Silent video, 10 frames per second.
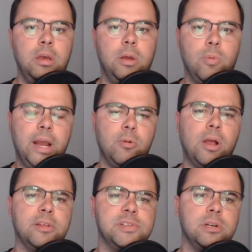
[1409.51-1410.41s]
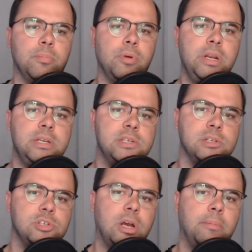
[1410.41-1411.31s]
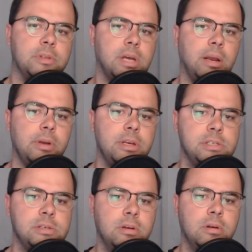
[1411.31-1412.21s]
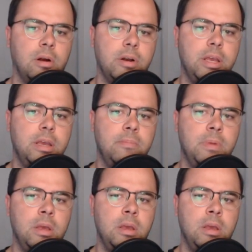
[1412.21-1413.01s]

And Ryan Rollins did a pretty decent job on Tyrese guarding him.